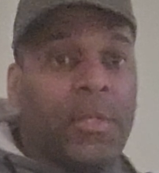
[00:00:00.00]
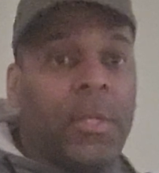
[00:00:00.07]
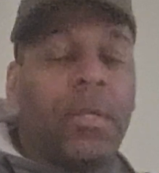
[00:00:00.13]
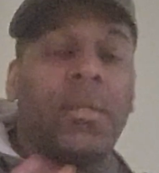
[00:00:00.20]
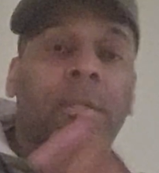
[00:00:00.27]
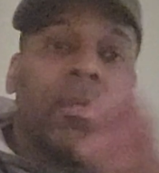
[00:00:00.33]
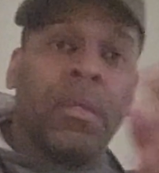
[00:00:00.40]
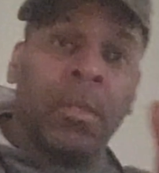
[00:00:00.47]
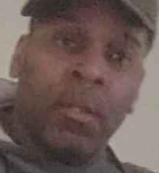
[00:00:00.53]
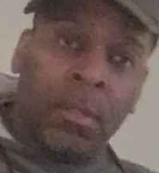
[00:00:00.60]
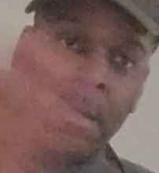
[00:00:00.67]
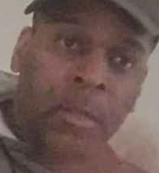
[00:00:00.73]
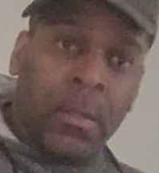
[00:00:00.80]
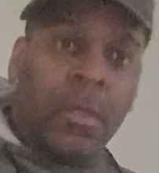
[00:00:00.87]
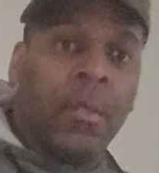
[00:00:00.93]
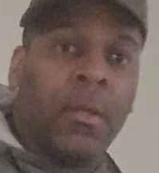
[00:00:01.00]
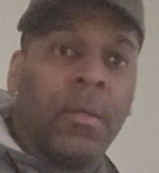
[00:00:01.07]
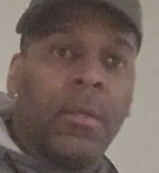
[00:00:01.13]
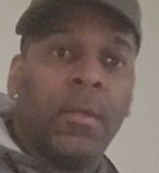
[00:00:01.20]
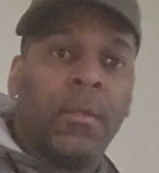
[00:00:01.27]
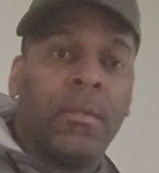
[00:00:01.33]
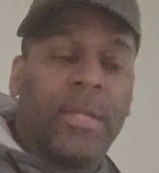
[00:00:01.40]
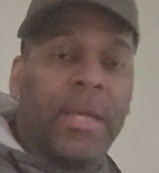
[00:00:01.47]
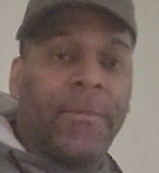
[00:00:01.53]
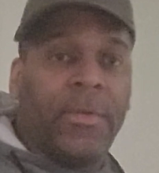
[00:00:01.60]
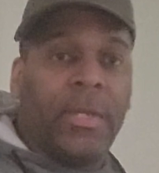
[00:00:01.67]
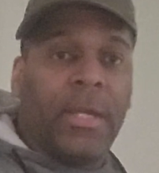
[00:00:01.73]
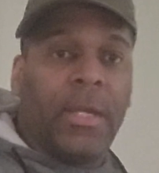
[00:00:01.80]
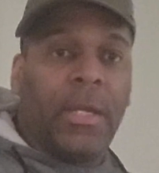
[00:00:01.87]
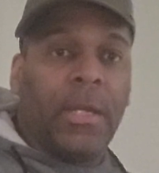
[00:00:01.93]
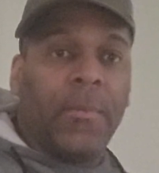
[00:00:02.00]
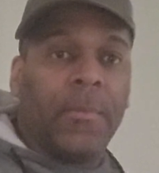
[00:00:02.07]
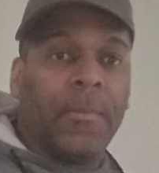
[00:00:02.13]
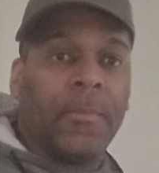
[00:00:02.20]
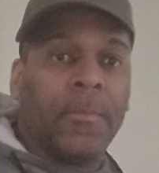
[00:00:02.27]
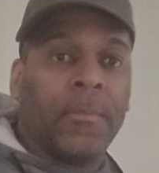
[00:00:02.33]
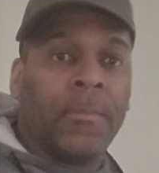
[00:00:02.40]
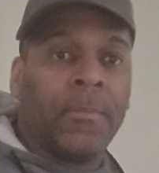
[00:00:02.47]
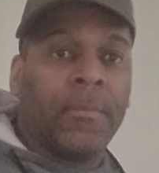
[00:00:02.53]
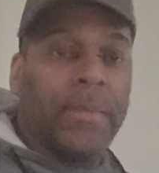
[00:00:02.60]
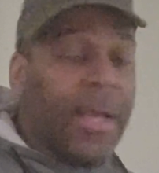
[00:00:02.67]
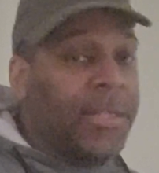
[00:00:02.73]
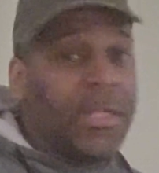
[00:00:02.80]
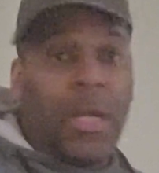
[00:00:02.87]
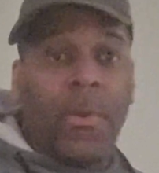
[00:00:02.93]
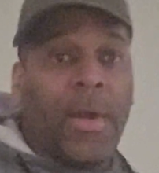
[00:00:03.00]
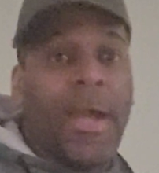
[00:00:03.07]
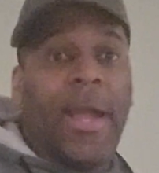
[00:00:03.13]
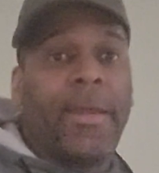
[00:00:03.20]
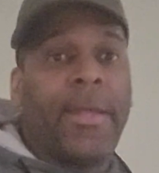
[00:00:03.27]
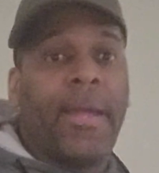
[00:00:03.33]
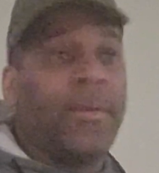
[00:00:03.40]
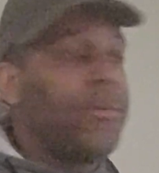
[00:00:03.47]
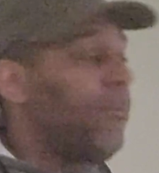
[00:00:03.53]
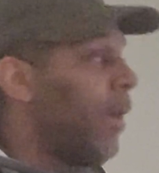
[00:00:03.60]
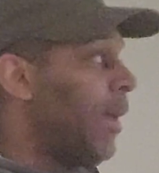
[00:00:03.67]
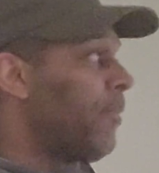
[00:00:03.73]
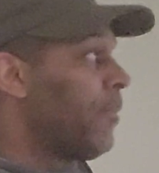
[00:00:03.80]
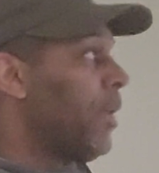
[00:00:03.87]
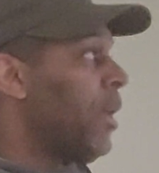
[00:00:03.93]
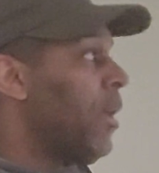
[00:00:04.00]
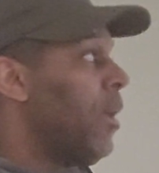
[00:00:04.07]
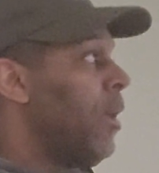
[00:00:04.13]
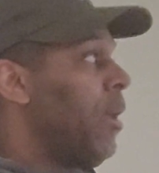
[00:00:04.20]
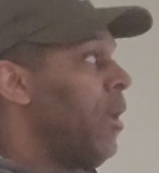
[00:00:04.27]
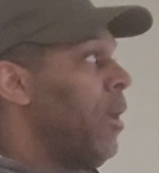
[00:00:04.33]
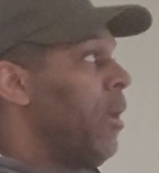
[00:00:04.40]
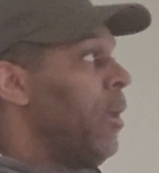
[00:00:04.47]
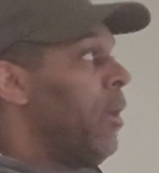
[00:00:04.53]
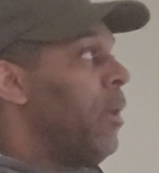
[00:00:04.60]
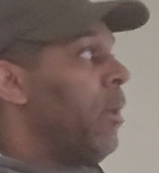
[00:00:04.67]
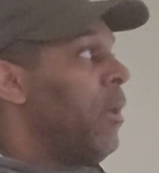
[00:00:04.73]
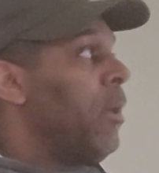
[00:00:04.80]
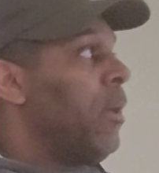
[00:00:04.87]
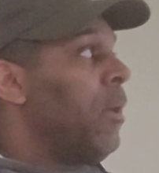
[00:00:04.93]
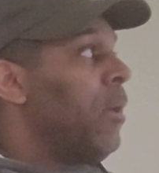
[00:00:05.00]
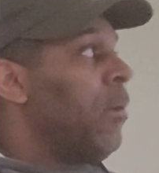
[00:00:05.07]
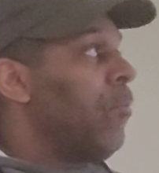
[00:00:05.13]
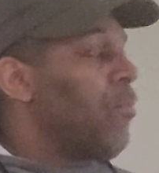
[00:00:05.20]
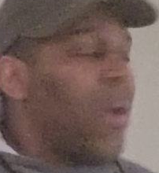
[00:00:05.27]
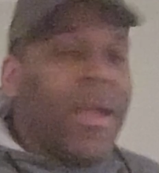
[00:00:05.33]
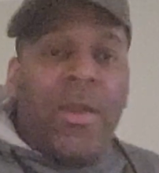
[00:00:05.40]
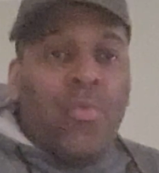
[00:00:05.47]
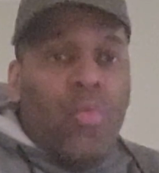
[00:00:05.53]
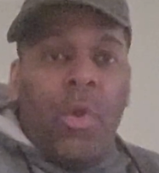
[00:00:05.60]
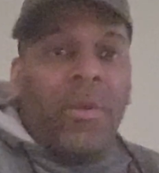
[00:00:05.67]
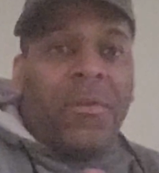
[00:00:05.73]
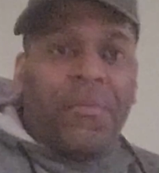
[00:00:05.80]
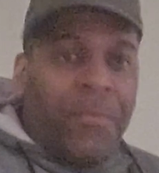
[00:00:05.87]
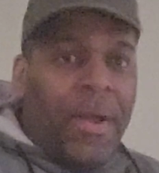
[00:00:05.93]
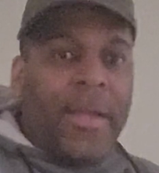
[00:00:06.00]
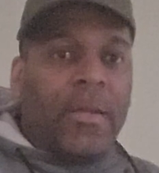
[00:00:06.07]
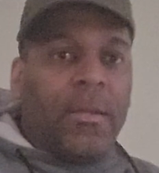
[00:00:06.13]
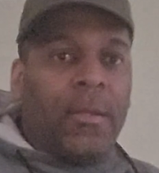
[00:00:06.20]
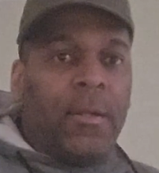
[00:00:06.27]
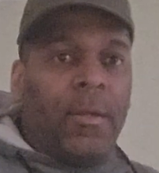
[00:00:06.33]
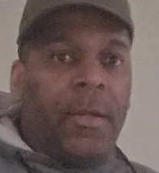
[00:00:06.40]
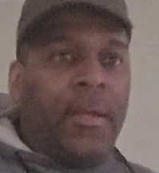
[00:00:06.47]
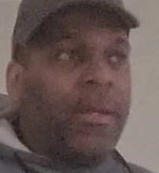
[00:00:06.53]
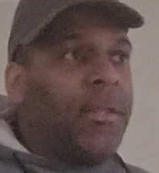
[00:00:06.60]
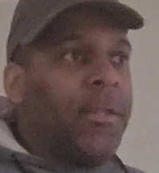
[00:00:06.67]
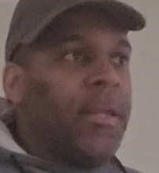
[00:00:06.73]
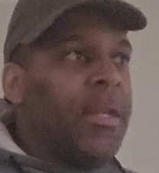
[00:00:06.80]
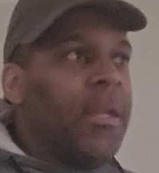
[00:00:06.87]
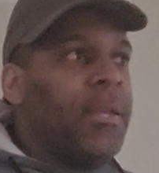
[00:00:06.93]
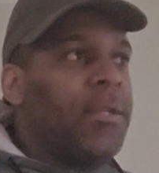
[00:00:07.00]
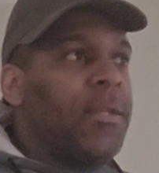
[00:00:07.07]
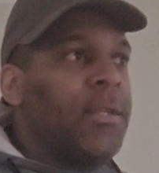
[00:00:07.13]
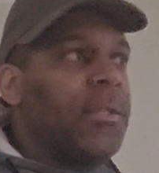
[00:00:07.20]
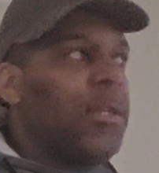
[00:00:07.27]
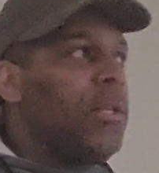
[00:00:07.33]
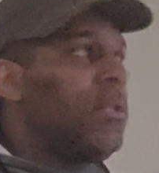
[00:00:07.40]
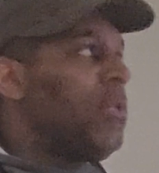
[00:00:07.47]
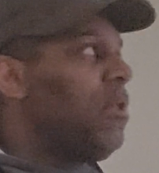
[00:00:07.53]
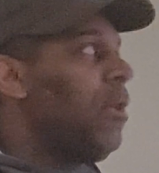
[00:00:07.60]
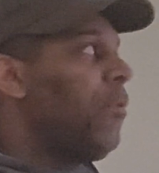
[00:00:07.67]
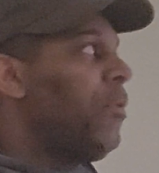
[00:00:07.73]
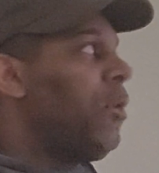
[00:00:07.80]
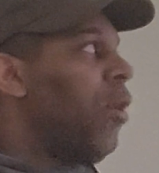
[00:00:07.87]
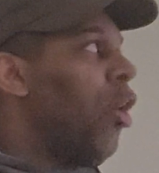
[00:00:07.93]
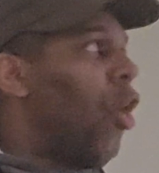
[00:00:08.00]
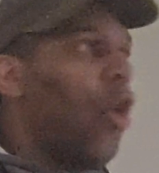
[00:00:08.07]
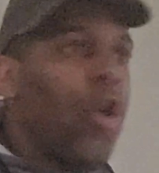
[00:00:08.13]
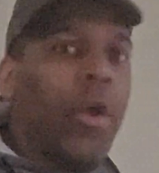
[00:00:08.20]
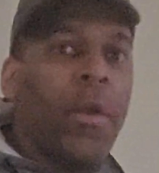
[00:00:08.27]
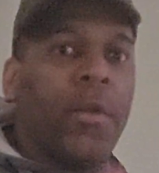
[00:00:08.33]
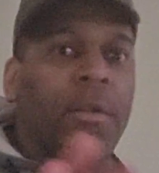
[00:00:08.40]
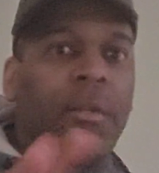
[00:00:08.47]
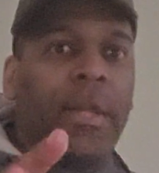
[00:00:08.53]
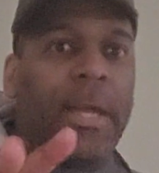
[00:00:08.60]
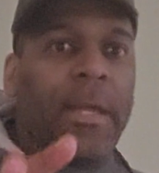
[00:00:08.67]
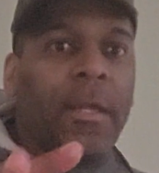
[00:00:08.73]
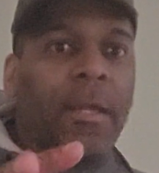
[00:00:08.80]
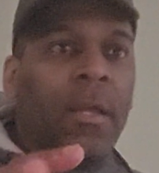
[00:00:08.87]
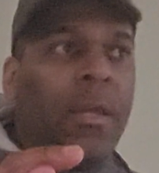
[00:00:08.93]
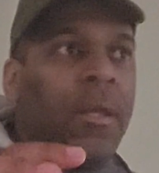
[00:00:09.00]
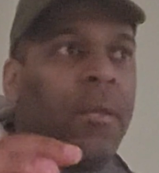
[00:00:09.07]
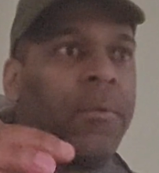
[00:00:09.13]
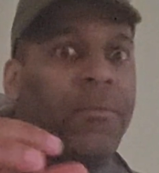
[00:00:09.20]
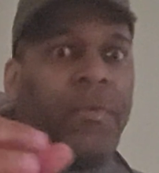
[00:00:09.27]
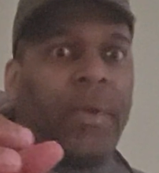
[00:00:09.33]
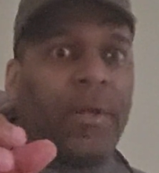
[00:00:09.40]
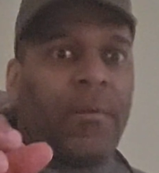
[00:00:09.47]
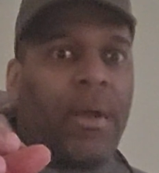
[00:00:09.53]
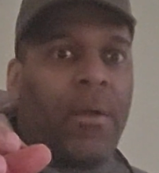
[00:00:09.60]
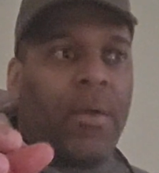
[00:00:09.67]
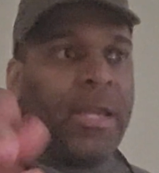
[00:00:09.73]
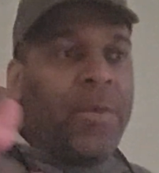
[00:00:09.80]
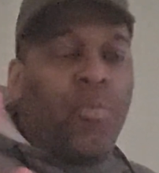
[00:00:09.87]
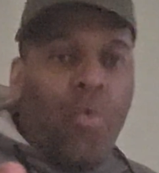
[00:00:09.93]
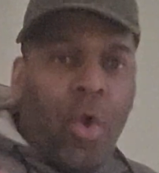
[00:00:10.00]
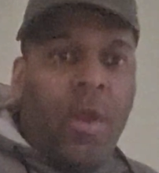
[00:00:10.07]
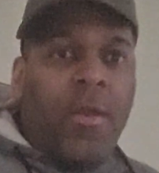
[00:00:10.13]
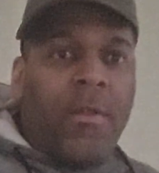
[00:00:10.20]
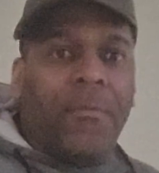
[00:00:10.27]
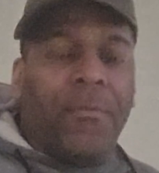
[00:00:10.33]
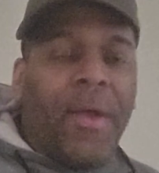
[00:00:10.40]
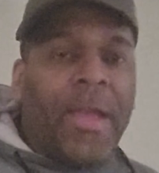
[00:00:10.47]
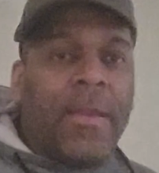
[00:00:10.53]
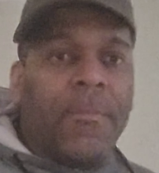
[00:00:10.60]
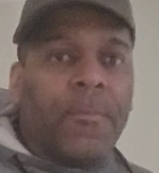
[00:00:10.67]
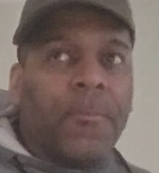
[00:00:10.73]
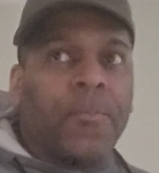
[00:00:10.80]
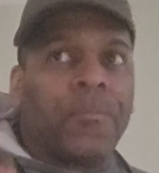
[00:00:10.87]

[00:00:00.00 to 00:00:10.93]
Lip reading: 6, Devin Haney. That's how I had that, right? Ryan won the fight. And the thing is, it's nothing hard to, like, figure out. He won the fight.